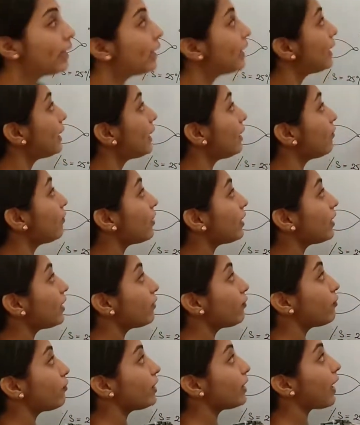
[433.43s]
Even if
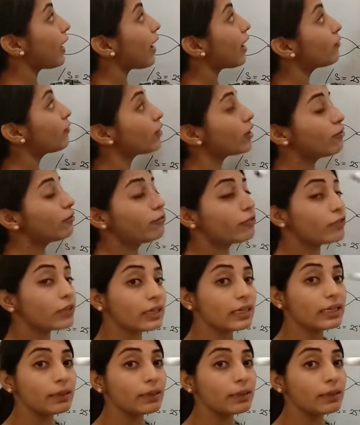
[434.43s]
we have a fully